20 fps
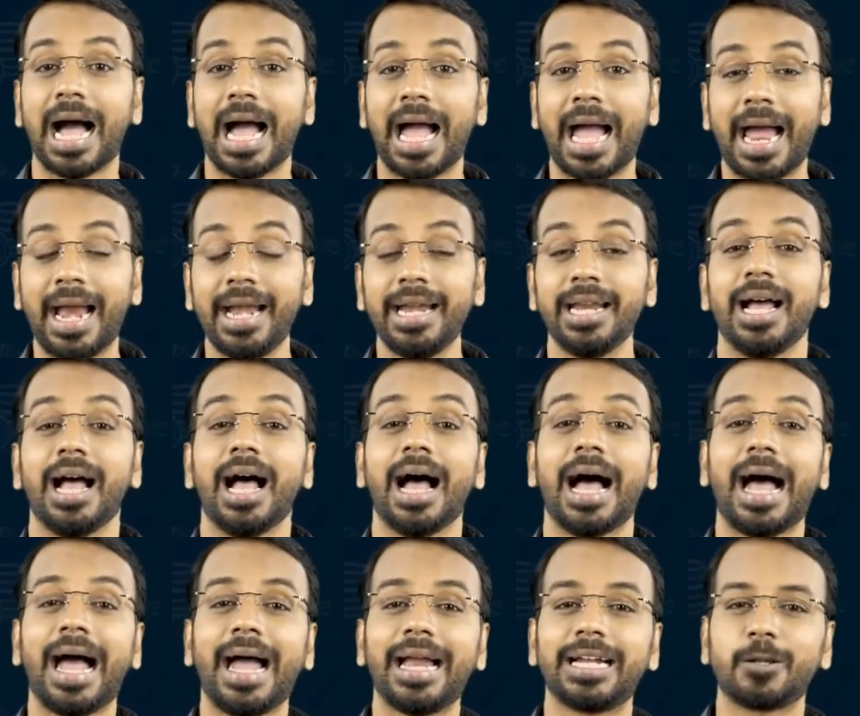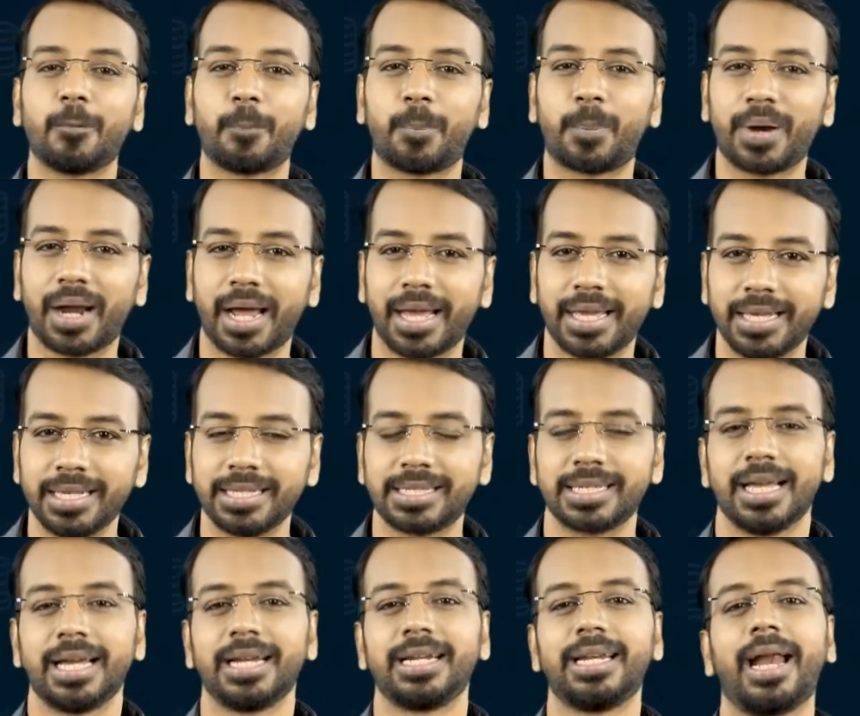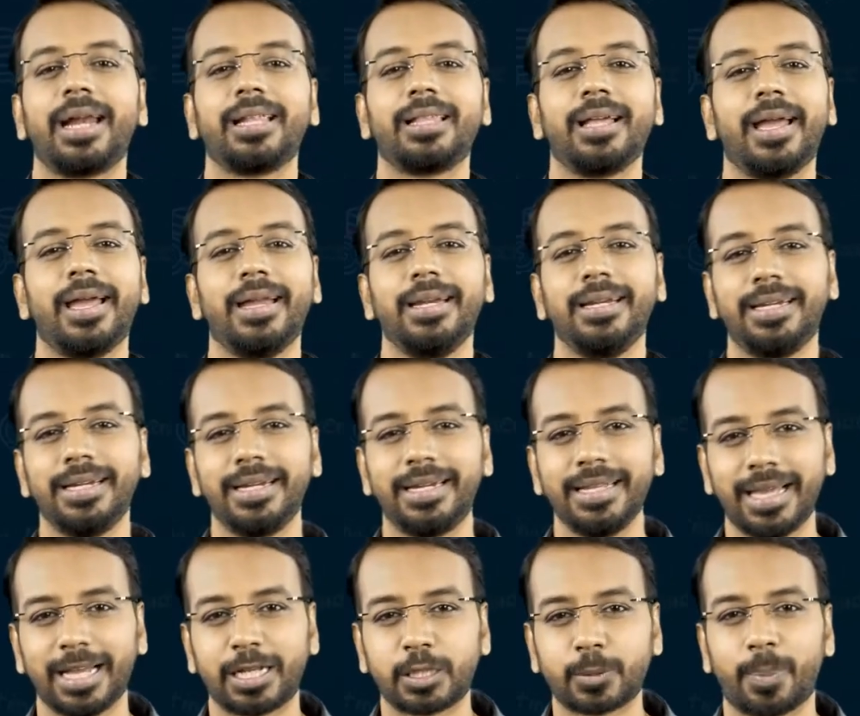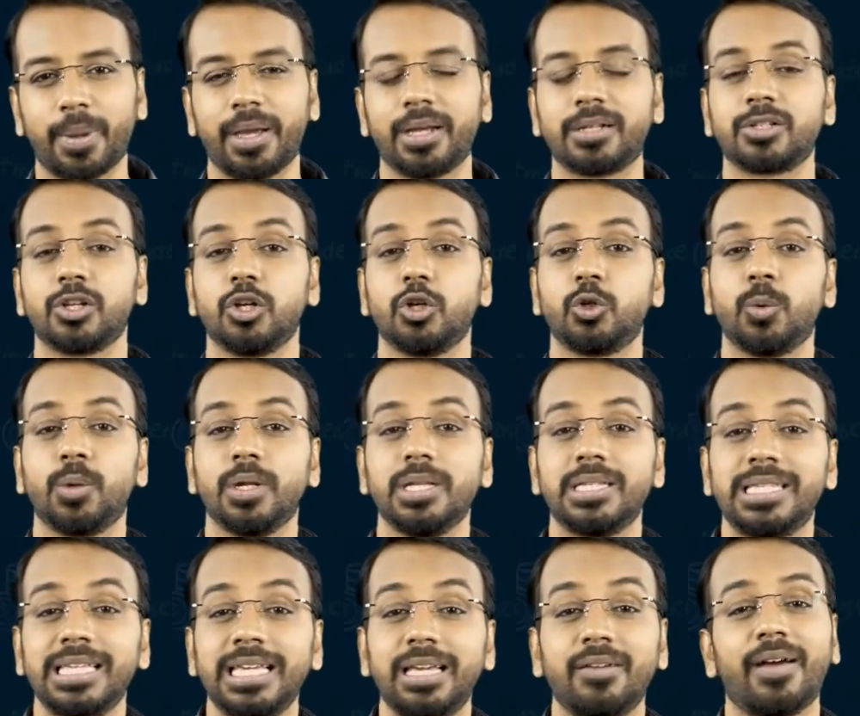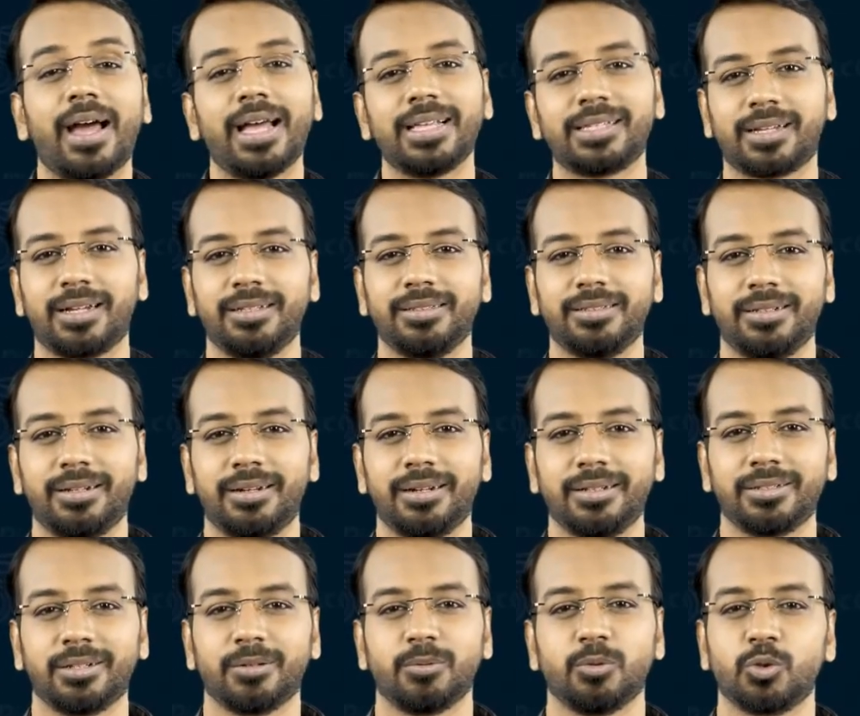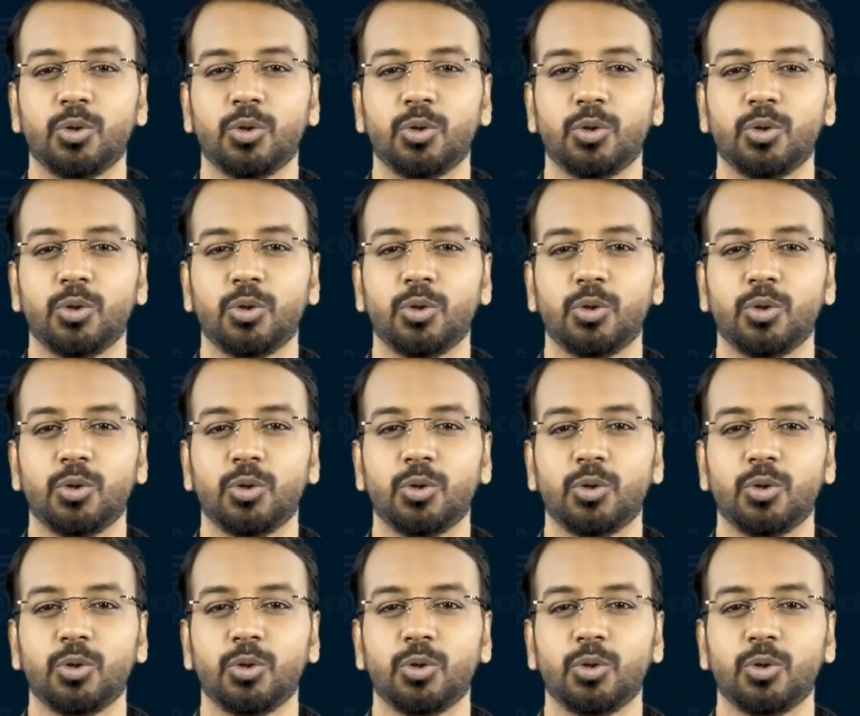and at a price that the entity expects to receive as consideration.